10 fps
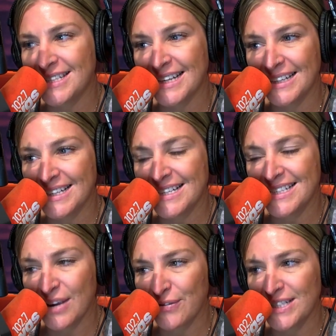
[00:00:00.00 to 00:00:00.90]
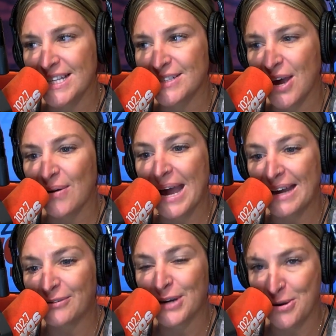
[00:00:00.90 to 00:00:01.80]
in San Francisco
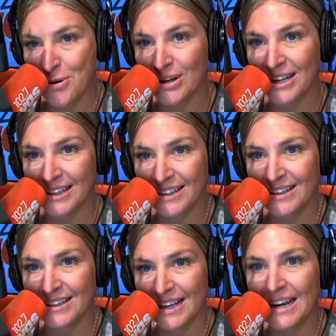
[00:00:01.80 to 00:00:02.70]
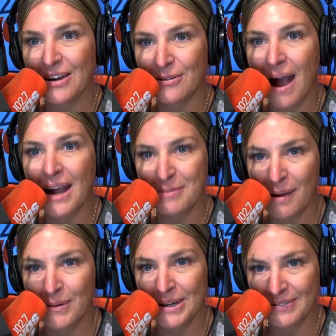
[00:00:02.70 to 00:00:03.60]
and recorded getting a ride by
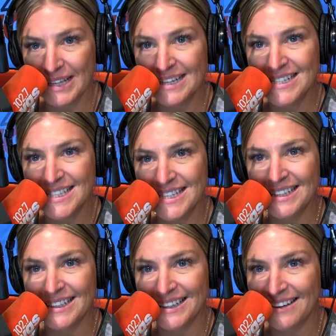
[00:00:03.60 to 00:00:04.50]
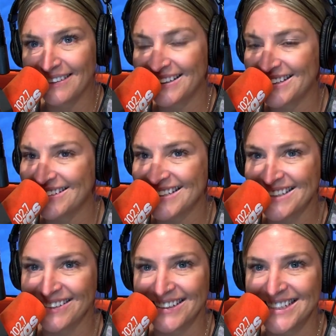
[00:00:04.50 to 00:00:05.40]
one of these, and it
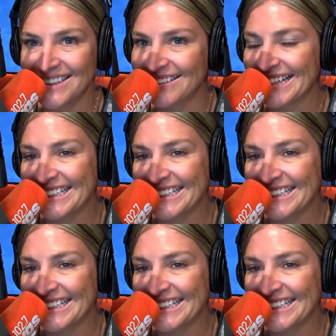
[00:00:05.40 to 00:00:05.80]
just looks eerie.